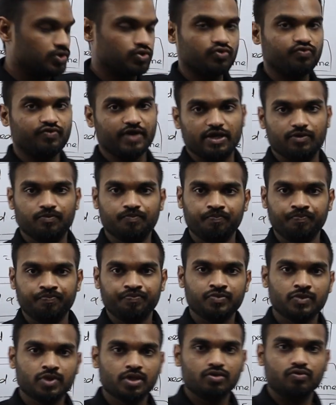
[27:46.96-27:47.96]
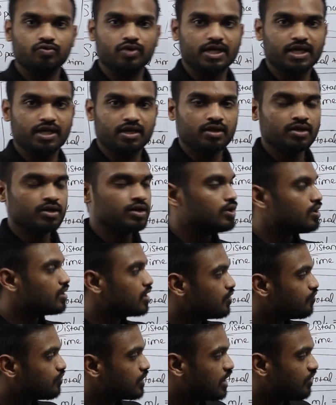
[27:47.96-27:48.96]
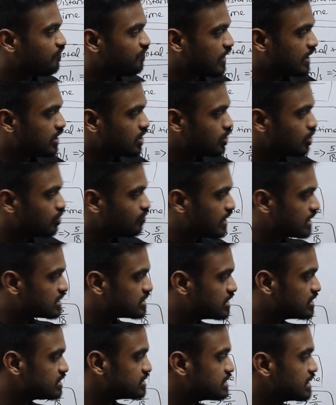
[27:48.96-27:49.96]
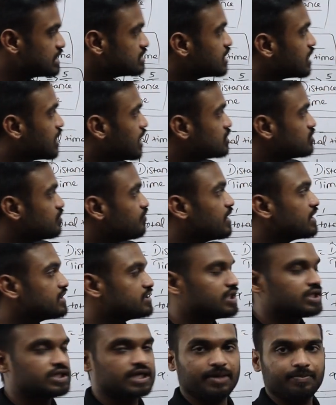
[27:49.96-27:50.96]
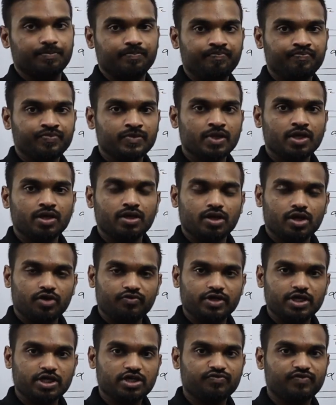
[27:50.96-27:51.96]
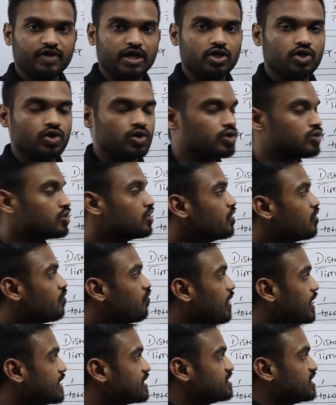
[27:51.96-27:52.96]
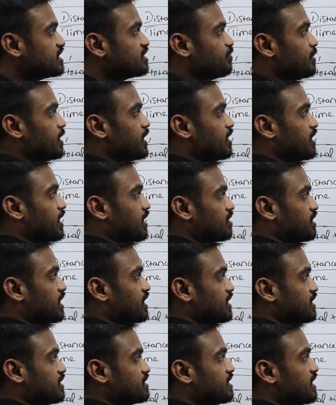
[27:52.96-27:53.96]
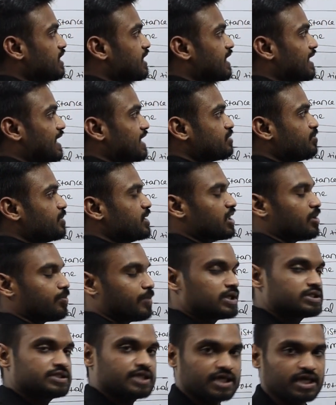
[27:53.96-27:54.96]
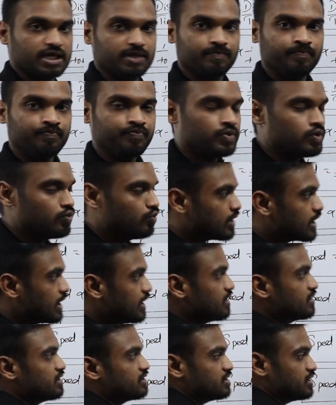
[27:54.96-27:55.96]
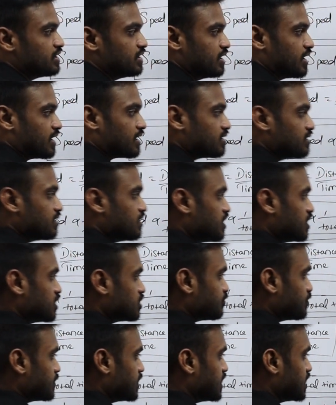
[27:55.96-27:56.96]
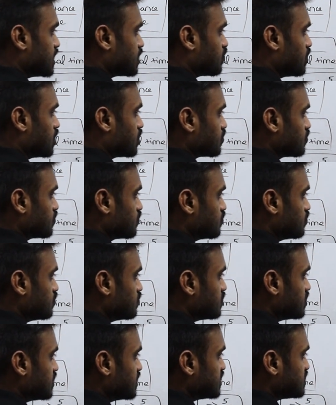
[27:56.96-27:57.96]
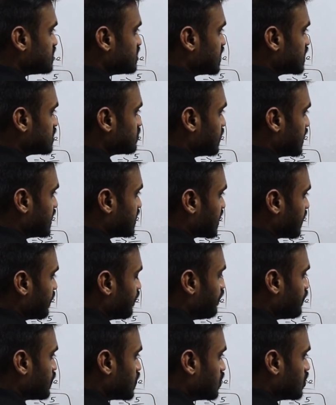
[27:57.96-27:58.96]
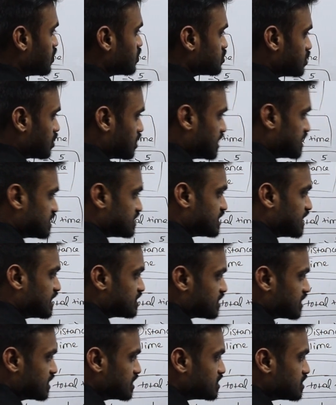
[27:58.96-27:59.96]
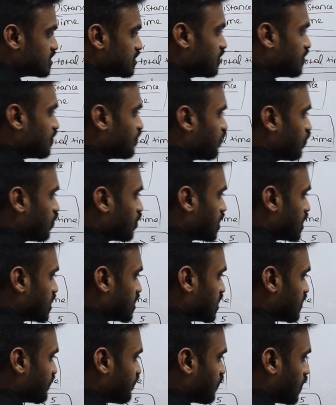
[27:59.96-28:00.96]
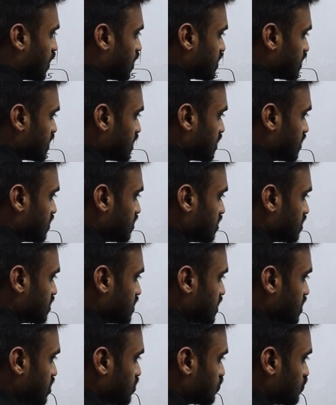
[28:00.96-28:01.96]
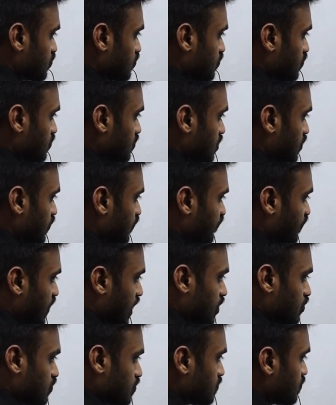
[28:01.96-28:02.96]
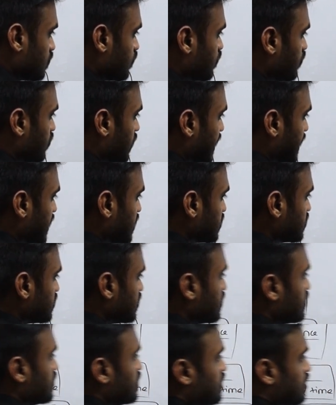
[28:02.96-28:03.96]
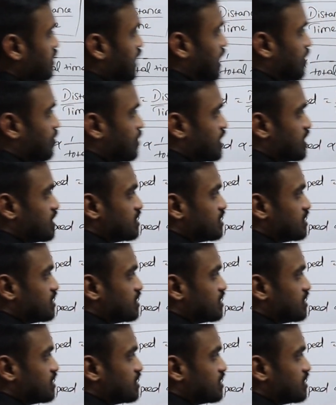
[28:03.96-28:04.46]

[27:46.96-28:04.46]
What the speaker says: into 5. Okay, now we have find out what is the distance and also what is the time. Now we need to find out what is the speed here, that is x meter per second. Okay, see here, speed equal to distance by time. So the distance is 440 into 5 by time